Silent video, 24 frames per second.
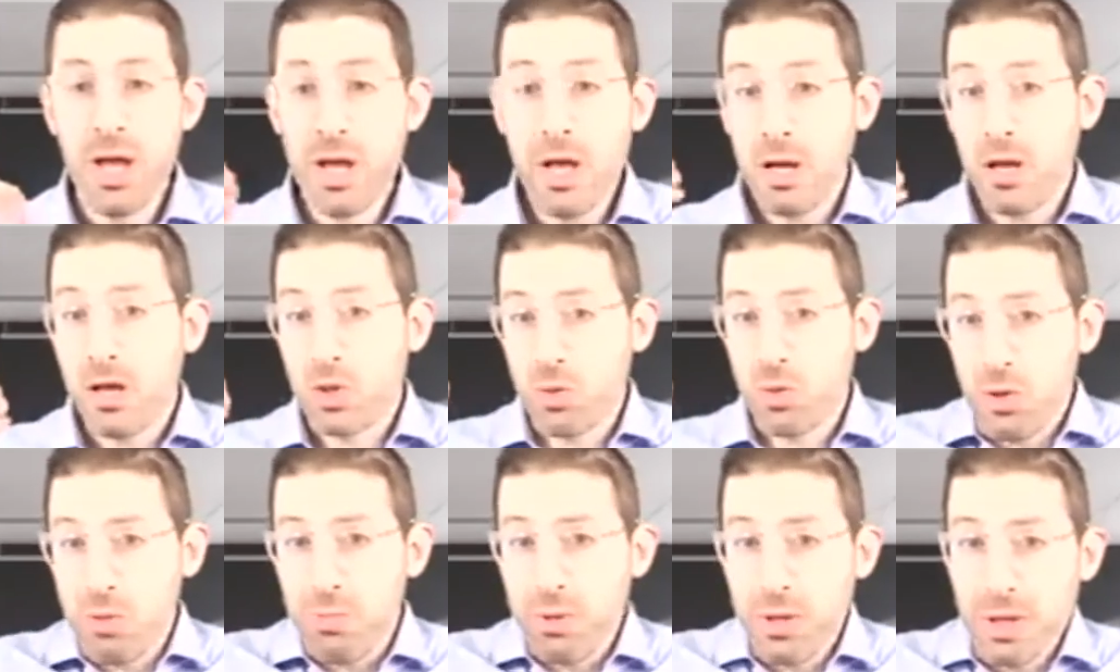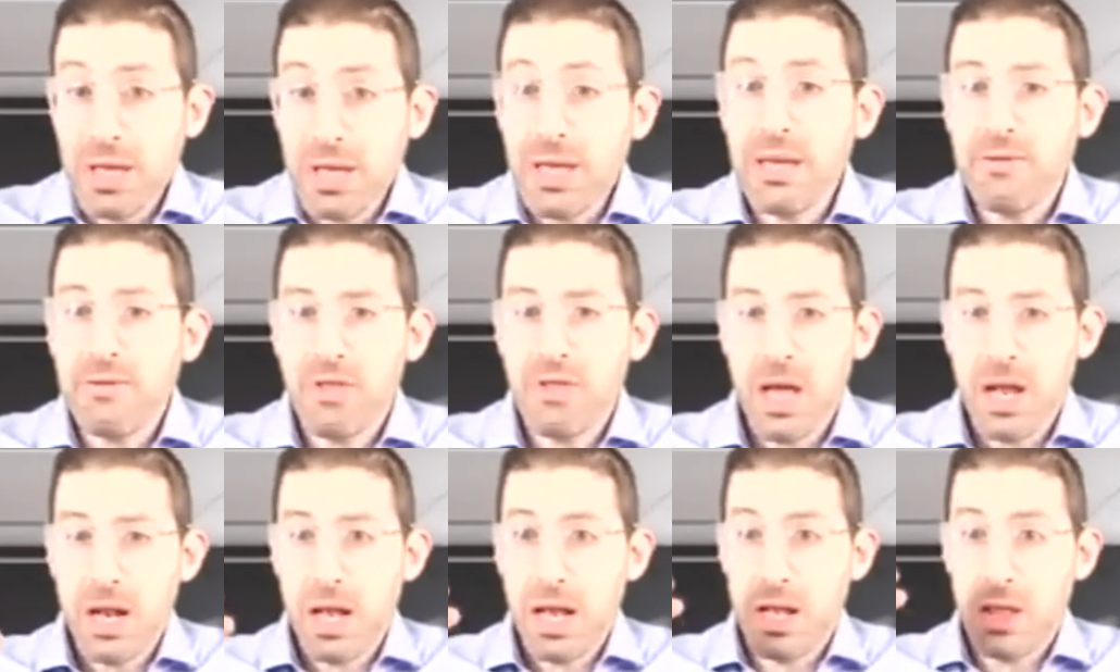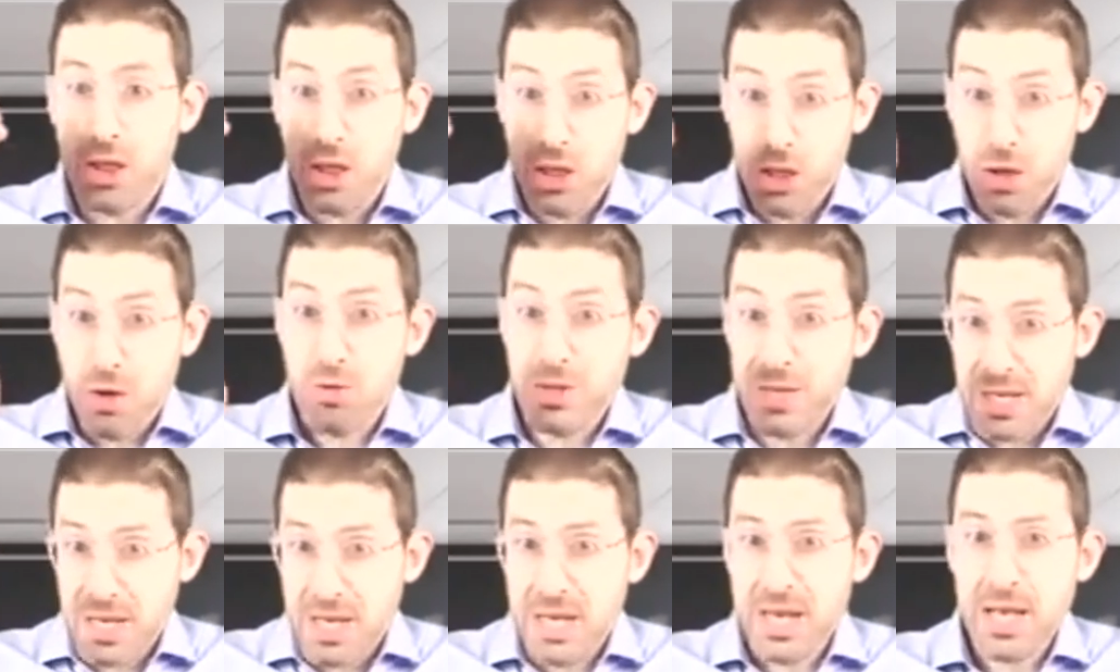because we believe that at
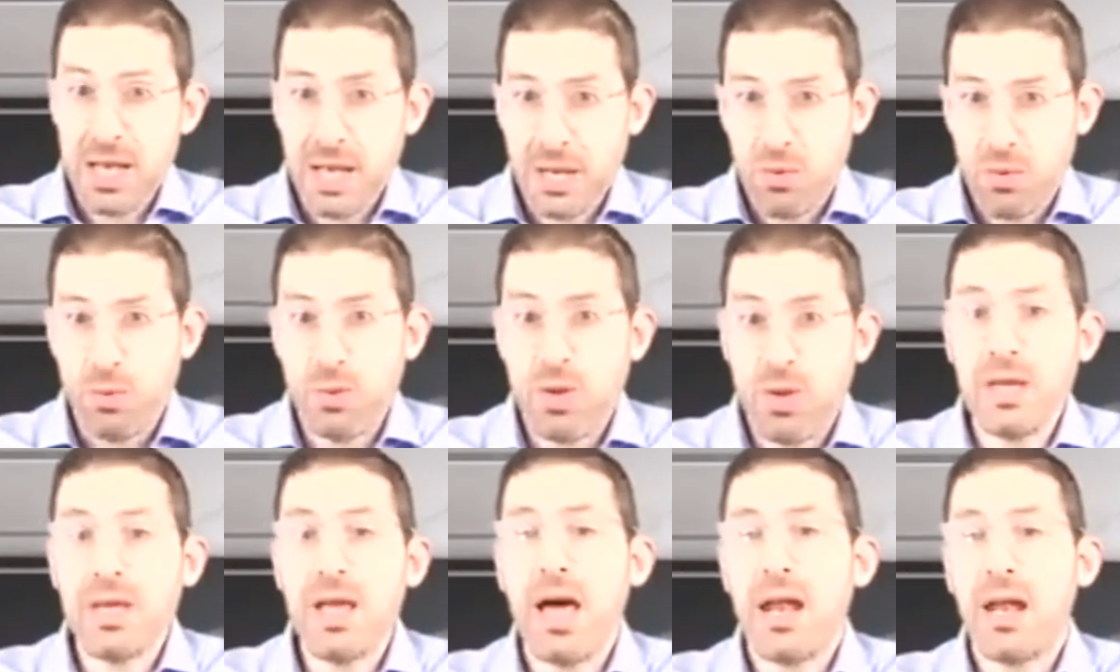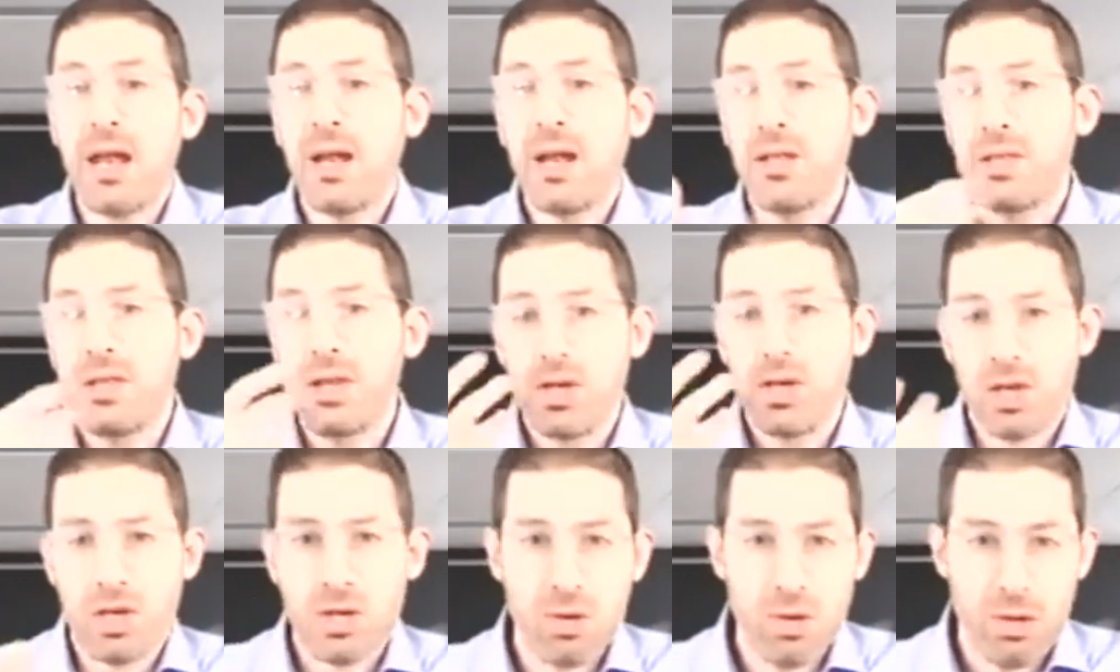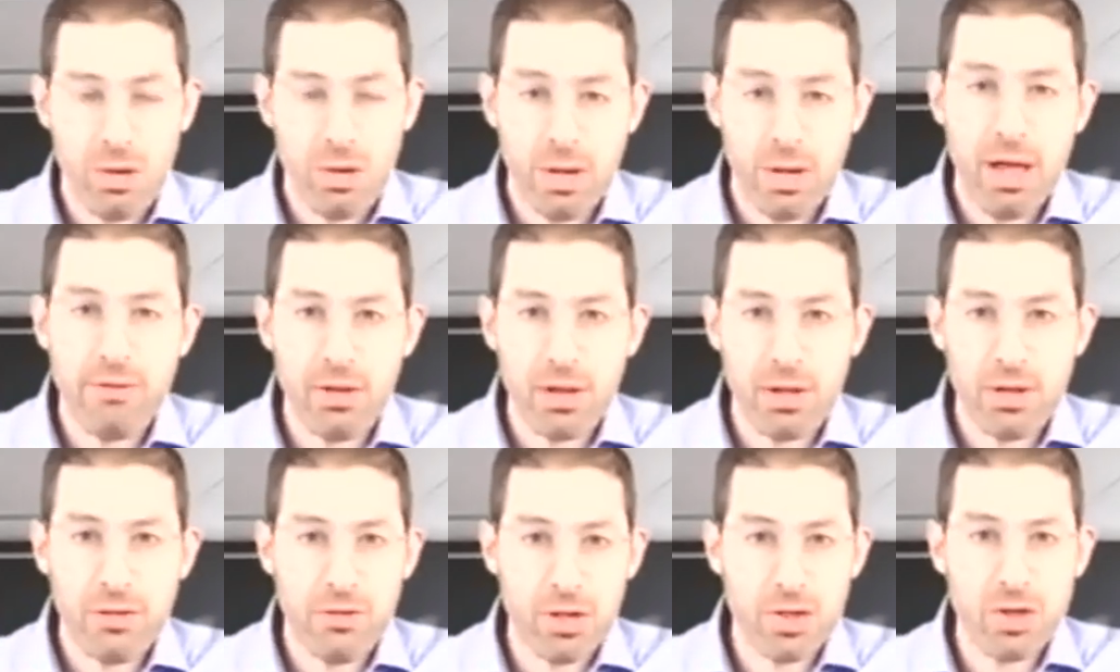13, we get an additional
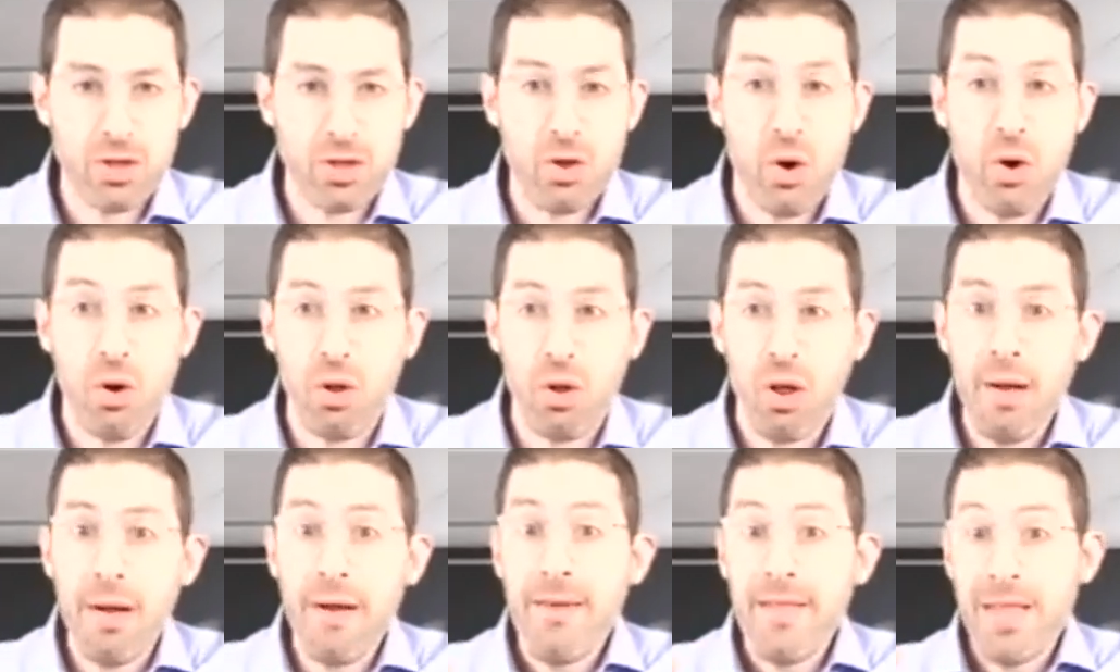level of a soul.